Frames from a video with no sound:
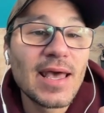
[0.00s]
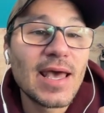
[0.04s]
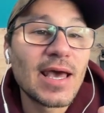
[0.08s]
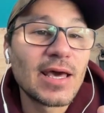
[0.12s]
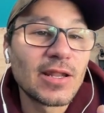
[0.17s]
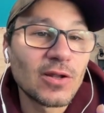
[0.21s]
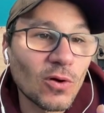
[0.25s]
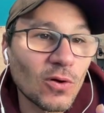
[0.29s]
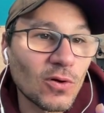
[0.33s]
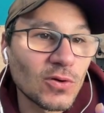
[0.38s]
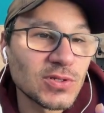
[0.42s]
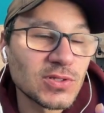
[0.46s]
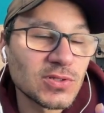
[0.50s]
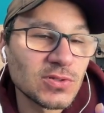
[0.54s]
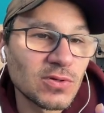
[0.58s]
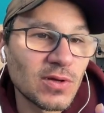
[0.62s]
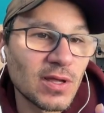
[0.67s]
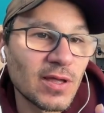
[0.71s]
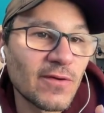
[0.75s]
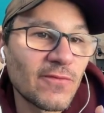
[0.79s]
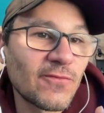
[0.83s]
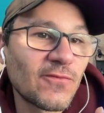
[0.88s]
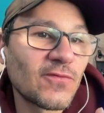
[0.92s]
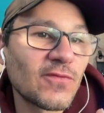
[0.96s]
And
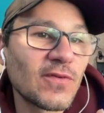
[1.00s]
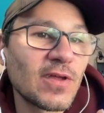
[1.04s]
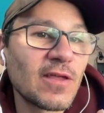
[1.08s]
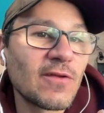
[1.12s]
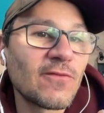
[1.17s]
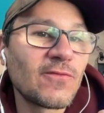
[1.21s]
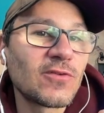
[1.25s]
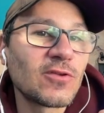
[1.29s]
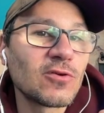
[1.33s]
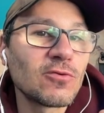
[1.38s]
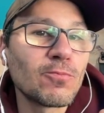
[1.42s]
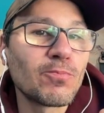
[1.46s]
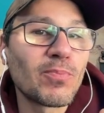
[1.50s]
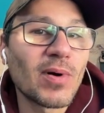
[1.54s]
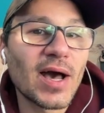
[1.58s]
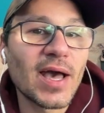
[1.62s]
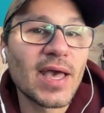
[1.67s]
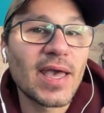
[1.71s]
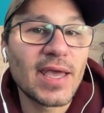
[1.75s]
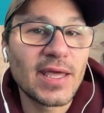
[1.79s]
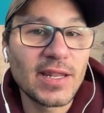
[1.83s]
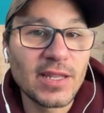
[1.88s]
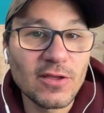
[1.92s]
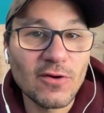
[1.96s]
also if you
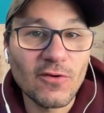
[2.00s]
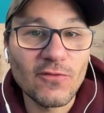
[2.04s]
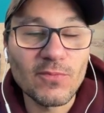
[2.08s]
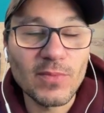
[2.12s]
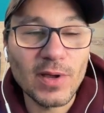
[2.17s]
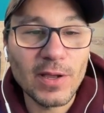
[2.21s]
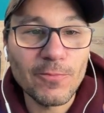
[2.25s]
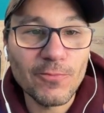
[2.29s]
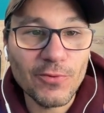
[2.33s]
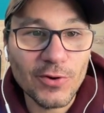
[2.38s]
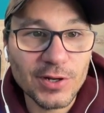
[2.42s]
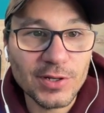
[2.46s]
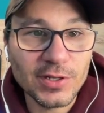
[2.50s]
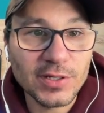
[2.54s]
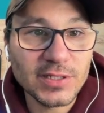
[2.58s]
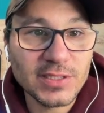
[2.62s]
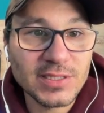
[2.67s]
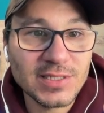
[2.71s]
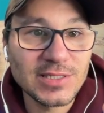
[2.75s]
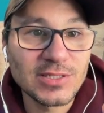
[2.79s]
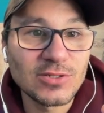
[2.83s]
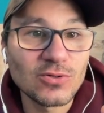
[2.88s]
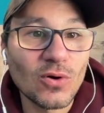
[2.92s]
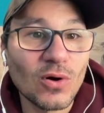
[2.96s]
buy any of my
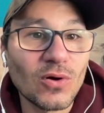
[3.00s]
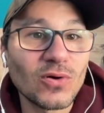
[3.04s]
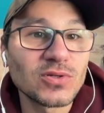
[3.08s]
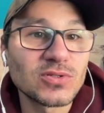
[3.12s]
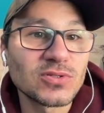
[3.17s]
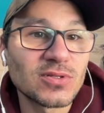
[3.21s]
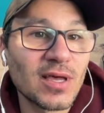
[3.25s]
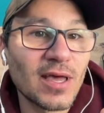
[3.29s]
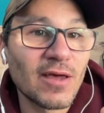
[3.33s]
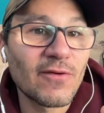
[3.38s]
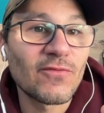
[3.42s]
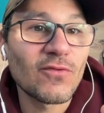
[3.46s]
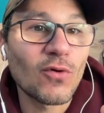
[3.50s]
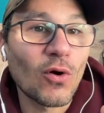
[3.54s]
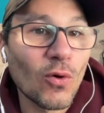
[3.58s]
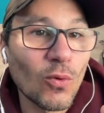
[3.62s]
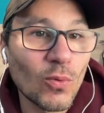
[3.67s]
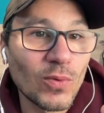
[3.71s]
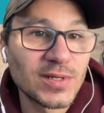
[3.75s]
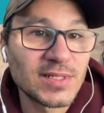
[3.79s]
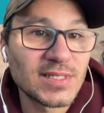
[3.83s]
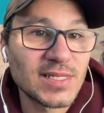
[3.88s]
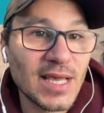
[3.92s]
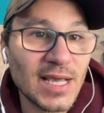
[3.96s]
products, you also have
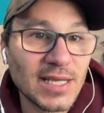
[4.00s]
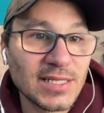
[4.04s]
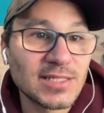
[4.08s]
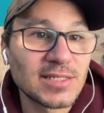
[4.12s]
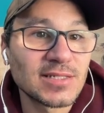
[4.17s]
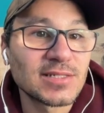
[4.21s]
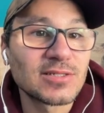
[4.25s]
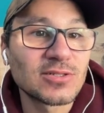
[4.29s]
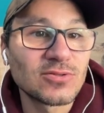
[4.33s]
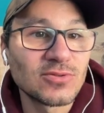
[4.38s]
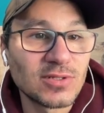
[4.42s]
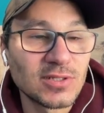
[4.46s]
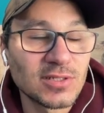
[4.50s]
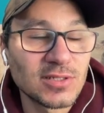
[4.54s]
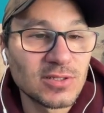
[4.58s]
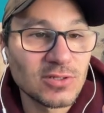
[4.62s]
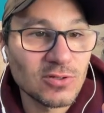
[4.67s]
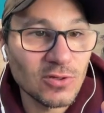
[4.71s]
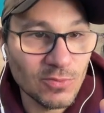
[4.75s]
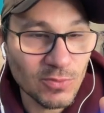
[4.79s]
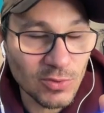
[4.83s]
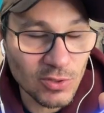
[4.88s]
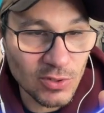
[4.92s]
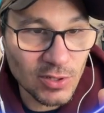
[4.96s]
always access to this
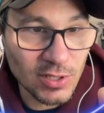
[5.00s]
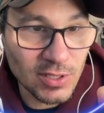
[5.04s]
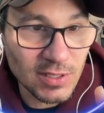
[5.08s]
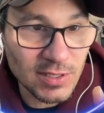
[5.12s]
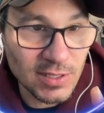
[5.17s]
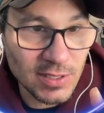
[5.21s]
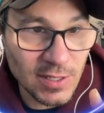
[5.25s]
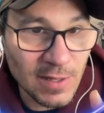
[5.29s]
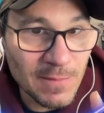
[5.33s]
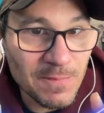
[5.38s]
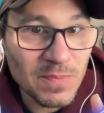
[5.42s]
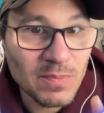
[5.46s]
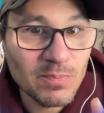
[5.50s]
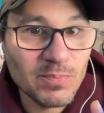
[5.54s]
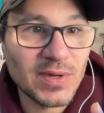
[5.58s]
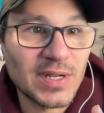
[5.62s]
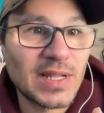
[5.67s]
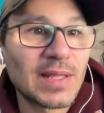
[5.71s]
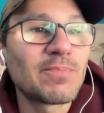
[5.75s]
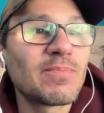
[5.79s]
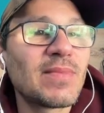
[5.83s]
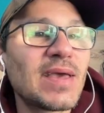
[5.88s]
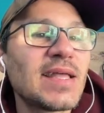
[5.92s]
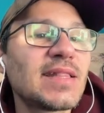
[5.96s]
community. But
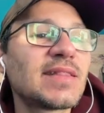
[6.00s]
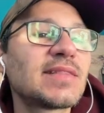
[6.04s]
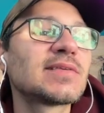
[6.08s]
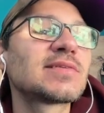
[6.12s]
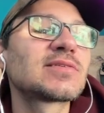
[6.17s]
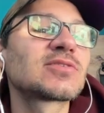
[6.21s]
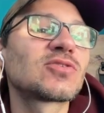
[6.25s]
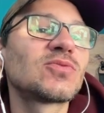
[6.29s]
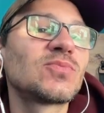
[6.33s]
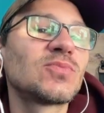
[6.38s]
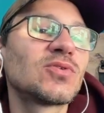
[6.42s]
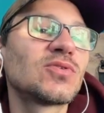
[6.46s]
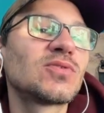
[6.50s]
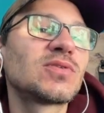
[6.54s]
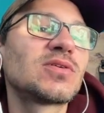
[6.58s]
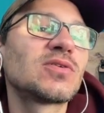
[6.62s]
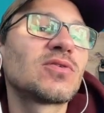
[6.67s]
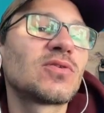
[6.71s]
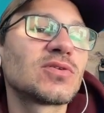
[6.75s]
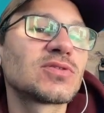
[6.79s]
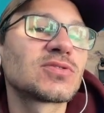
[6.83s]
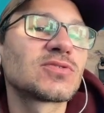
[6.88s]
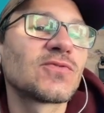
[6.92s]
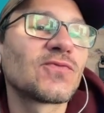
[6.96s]
I made this community
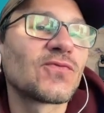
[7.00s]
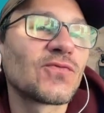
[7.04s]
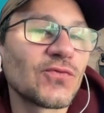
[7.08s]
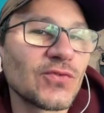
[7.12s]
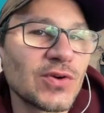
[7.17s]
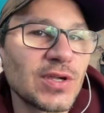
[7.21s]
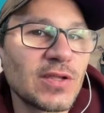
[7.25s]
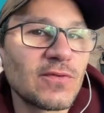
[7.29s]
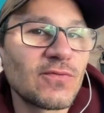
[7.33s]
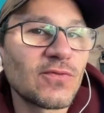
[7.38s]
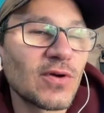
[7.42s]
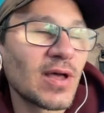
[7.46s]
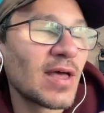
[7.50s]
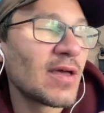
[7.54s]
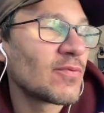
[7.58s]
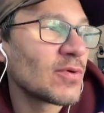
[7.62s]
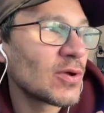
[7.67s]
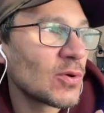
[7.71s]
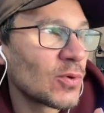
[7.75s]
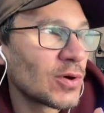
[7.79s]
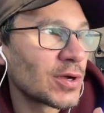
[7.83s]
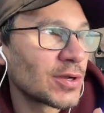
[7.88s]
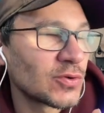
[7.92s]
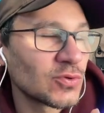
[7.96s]
also free for
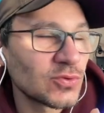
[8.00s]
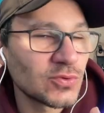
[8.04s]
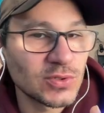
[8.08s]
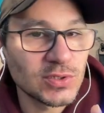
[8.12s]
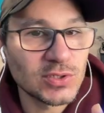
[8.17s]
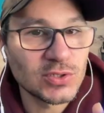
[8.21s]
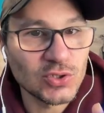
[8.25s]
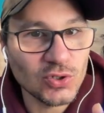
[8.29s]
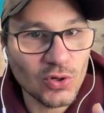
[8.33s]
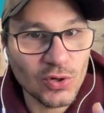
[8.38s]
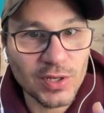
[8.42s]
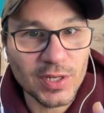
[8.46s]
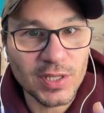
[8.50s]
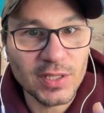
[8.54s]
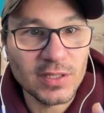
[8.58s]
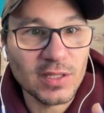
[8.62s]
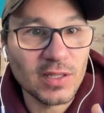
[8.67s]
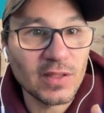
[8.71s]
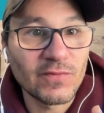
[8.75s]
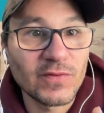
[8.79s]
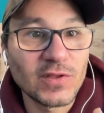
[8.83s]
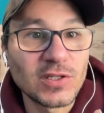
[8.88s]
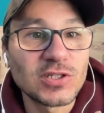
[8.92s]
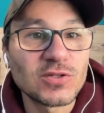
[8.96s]
everyone who is joining the
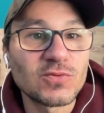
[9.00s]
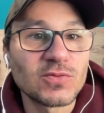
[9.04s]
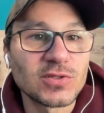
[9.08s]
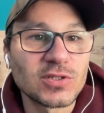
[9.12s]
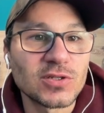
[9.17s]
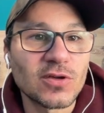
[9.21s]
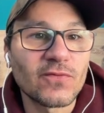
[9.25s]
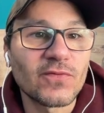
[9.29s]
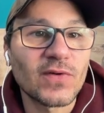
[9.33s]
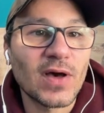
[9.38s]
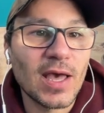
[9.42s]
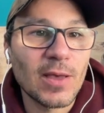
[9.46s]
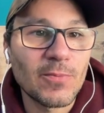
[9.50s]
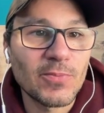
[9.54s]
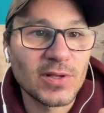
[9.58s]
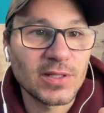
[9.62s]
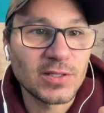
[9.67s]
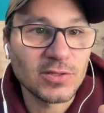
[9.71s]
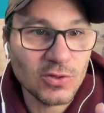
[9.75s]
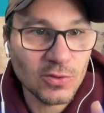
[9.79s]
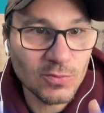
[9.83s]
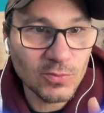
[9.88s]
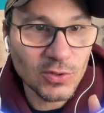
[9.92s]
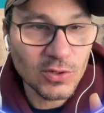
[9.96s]
DaVinci Resolve
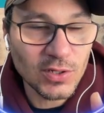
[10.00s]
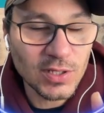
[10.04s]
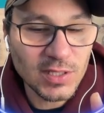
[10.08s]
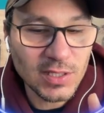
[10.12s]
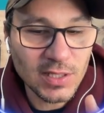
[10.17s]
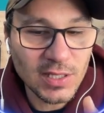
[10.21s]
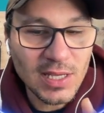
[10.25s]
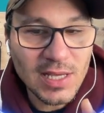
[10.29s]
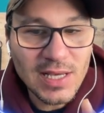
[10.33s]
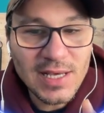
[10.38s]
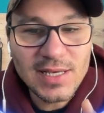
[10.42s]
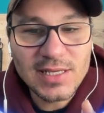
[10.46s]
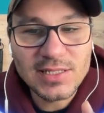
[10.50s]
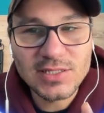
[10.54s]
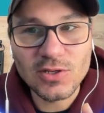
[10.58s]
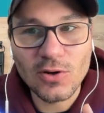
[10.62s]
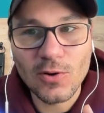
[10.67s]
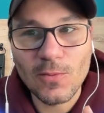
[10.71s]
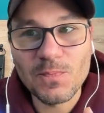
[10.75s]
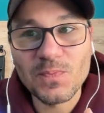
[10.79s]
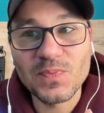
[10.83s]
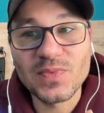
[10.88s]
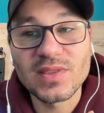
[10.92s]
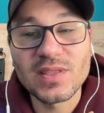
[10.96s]
iPad community.
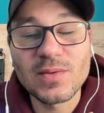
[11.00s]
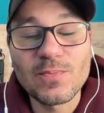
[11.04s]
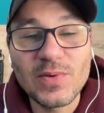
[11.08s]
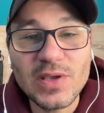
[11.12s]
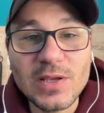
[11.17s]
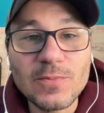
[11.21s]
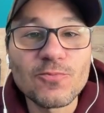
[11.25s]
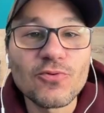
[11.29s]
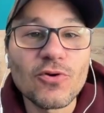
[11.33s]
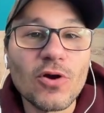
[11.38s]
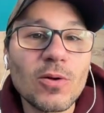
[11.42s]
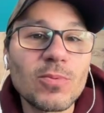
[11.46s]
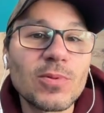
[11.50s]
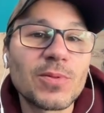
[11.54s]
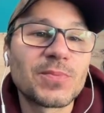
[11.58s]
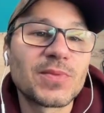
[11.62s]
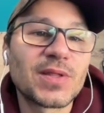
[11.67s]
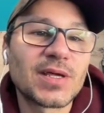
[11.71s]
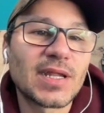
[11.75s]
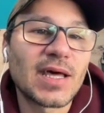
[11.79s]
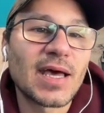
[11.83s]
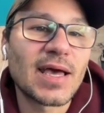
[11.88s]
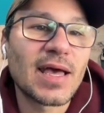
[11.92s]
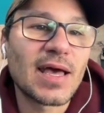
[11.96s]
So the big problem
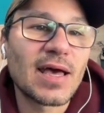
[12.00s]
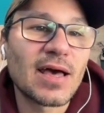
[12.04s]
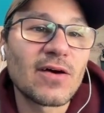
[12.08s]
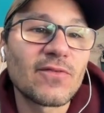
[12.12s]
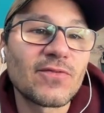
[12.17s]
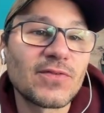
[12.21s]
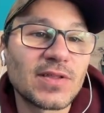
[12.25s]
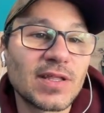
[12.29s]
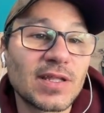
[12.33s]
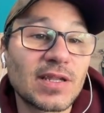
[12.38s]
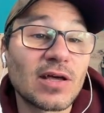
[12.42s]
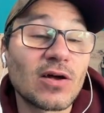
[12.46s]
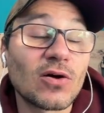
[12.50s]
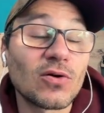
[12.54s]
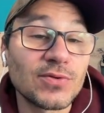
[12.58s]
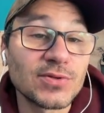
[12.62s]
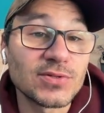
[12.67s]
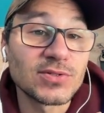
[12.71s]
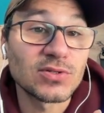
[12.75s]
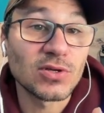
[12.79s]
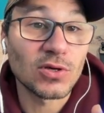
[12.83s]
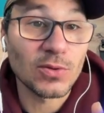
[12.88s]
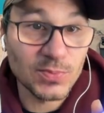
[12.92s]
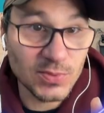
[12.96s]
that I have and that I
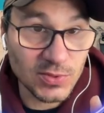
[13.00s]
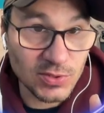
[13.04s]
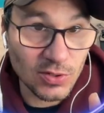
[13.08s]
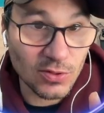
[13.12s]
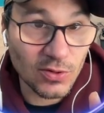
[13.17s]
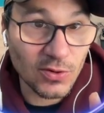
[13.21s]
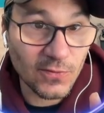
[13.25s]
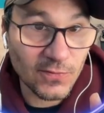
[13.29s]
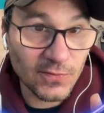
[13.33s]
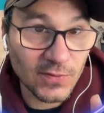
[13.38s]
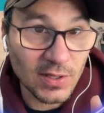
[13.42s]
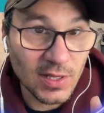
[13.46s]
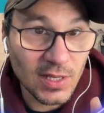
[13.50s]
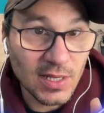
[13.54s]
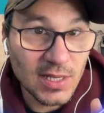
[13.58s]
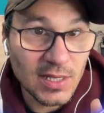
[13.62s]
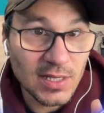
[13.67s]
also observed.